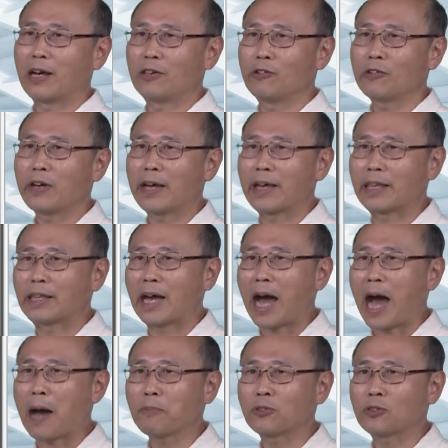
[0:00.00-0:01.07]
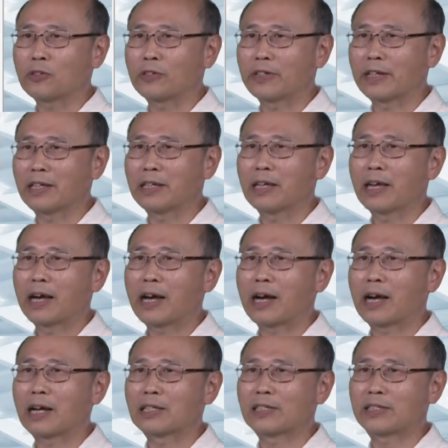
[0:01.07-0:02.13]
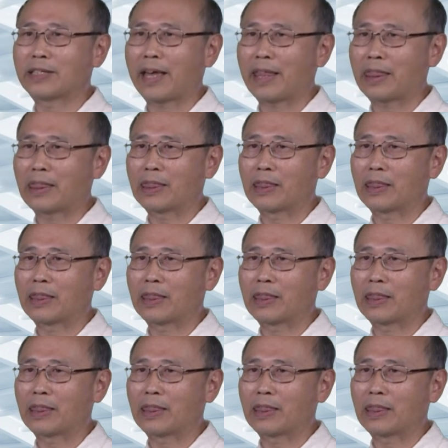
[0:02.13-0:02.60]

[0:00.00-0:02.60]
you can arbitrarily set